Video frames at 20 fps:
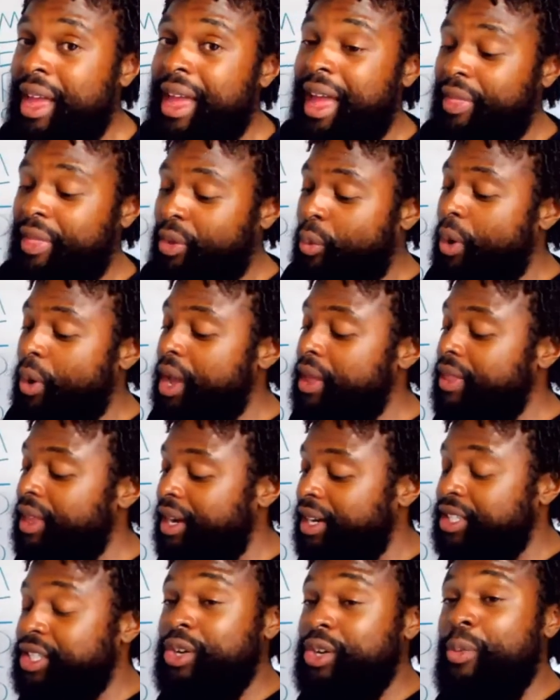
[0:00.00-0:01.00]
And the way that
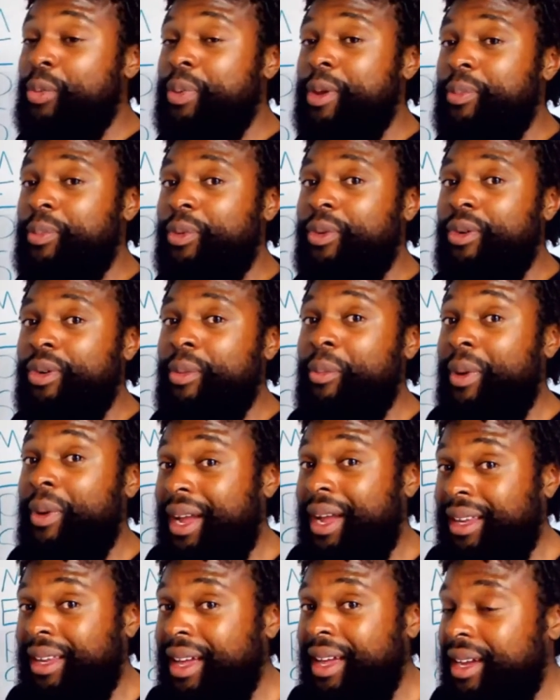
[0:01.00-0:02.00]
I show people, my
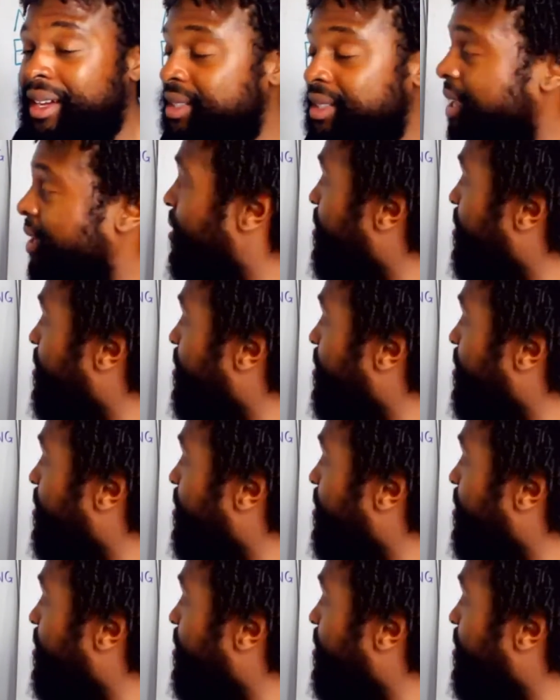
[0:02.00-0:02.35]
clients, how